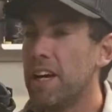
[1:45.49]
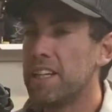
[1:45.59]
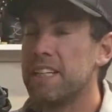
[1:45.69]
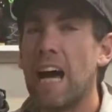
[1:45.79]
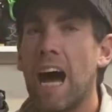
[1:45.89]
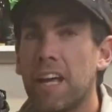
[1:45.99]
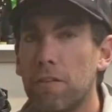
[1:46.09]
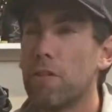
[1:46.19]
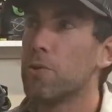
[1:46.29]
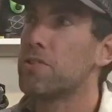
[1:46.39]
9
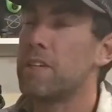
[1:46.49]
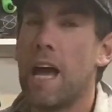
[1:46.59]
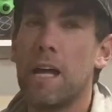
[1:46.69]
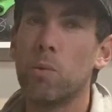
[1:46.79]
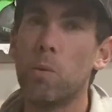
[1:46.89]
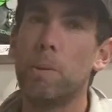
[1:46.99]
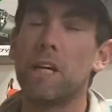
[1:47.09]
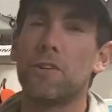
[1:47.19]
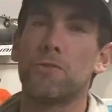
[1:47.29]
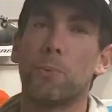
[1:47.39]
of those 10 will be
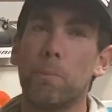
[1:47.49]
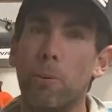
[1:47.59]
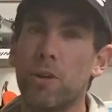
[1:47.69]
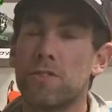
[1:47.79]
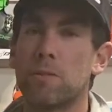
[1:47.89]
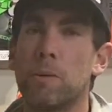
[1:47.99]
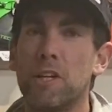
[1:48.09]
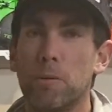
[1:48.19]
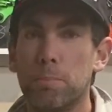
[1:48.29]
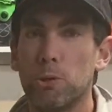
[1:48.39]
because we put somebody in
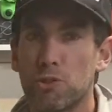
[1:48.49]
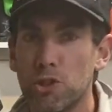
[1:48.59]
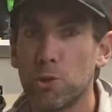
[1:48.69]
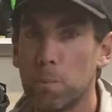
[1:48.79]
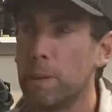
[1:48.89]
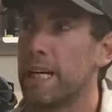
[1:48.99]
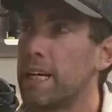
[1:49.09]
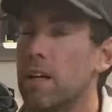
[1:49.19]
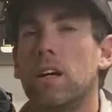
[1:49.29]
a boot too big.